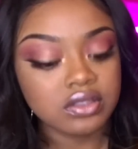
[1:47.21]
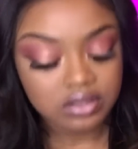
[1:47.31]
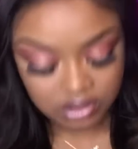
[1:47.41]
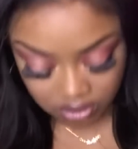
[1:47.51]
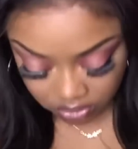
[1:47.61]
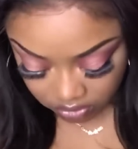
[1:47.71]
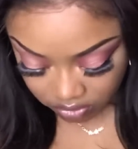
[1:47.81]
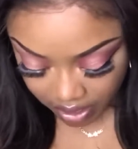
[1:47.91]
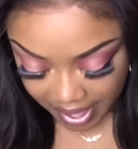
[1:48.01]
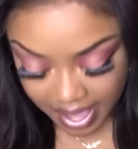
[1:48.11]

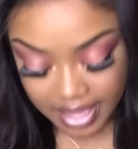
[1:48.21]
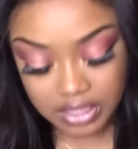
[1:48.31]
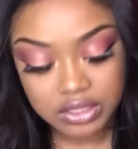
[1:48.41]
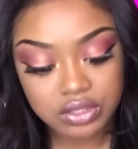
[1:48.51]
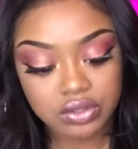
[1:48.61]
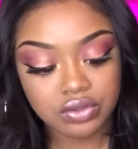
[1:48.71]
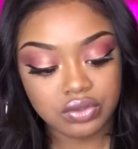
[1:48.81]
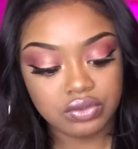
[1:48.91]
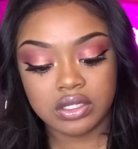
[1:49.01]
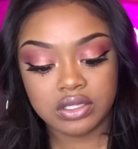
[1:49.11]
So I had
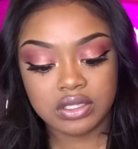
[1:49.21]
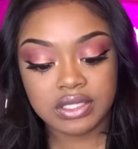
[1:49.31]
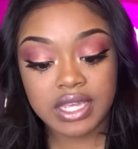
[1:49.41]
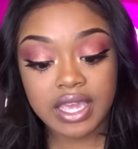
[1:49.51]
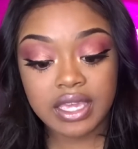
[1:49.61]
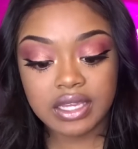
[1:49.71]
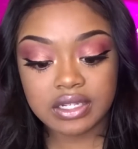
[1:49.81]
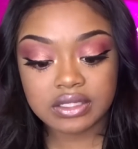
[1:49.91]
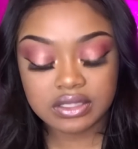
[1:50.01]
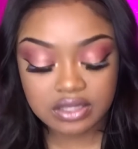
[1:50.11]
to take
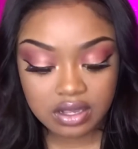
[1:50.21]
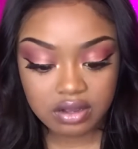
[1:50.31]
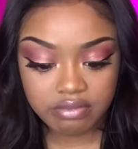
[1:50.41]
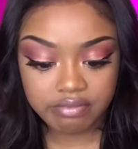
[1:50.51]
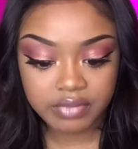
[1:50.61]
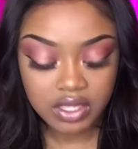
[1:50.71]
some